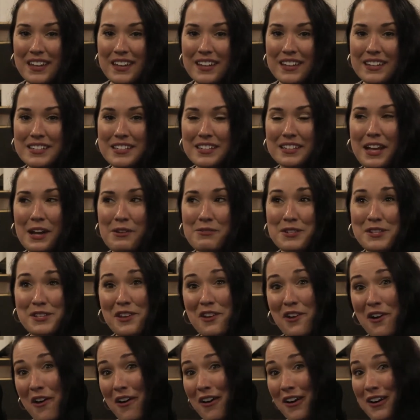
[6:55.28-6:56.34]
till I was
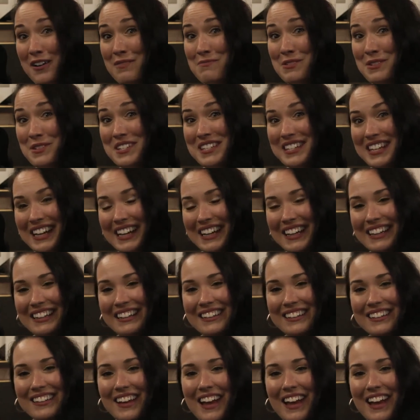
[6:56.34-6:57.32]
almost nine